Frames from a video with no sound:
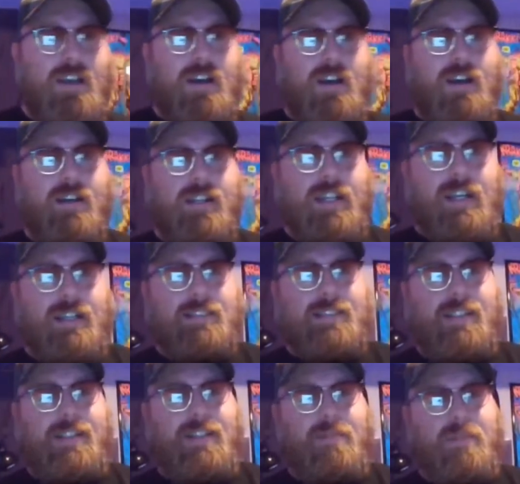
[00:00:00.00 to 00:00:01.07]
Uh,
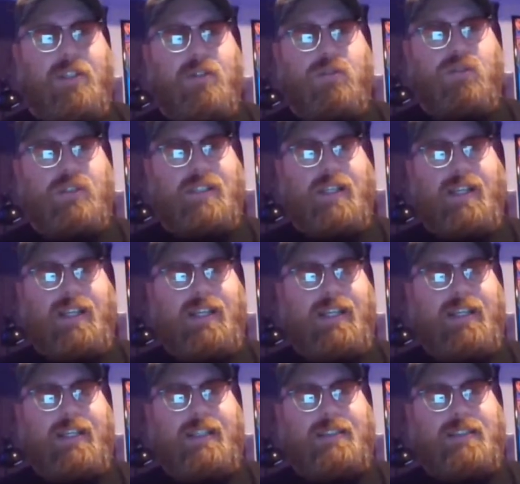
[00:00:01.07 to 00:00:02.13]
guys, the
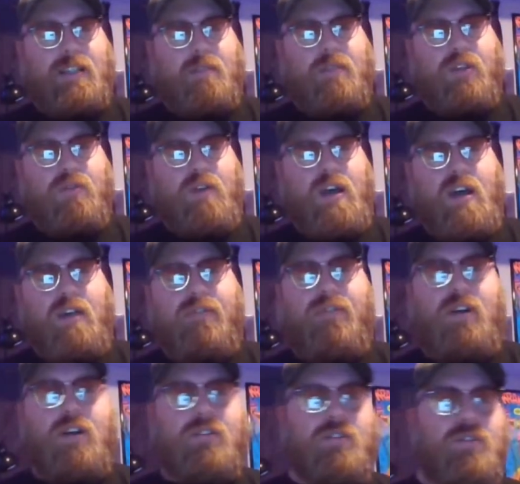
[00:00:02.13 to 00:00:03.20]

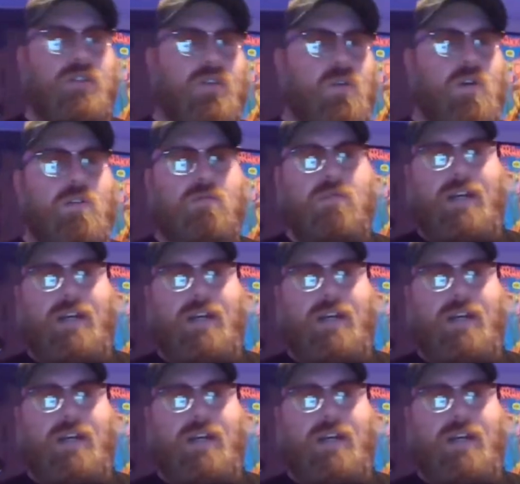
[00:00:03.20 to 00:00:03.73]
WCEWF underscore